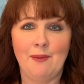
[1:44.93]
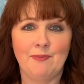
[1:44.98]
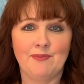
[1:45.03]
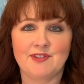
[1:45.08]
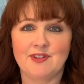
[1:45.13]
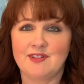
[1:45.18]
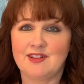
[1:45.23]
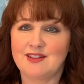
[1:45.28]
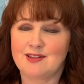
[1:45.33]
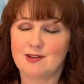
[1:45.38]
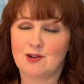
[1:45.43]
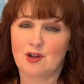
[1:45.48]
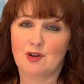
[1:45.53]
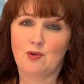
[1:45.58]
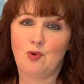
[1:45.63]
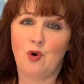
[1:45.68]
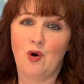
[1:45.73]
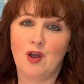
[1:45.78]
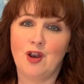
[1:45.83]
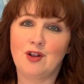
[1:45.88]
So there's
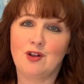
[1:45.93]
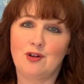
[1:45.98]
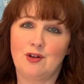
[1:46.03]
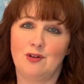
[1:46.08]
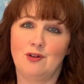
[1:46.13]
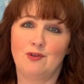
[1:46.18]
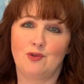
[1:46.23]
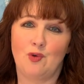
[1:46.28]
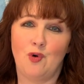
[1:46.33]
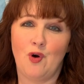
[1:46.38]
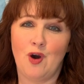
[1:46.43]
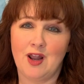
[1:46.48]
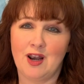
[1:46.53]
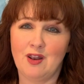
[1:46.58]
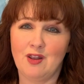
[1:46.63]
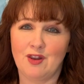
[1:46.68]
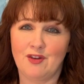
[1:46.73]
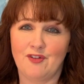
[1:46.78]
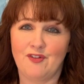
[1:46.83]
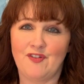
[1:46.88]
quite a
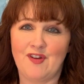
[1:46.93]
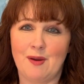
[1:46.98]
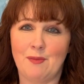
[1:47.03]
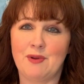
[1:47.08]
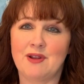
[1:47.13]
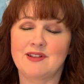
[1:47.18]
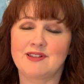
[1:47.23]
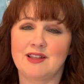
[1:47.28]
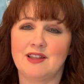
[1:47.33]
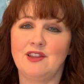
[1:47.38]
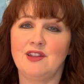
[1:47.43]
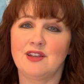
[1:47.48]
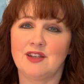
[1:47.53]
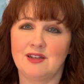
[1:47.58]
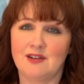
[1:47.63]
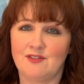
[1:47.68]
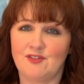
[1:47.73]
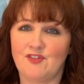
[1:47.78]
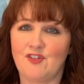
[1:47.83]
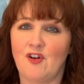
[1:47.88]
lot of fabrics that you
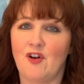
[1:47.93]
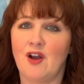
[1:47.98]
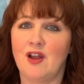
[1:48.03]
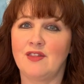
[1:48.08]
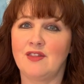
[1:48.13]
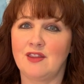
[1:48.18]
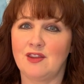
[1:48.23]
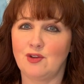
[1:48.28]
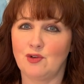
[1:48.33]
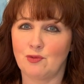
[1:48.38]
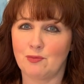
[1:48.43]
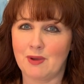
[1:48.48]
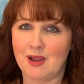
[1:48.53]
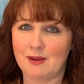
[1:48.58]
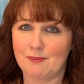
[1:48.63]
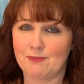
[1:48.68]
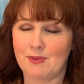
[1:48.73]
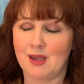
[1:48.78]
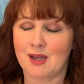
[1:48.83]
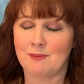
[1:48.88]
can find that you'll be
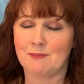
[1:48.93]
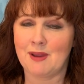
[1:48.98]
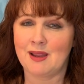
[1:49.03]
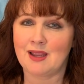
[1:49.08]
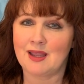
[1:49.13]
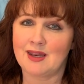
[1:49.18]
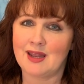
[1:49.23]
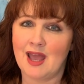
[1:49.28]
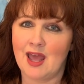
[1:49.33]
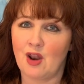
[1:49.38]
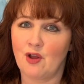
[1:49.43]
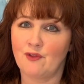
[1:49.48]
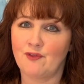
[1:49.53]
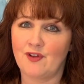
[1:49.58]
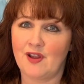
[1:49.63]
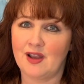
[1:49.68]
able to make it out of.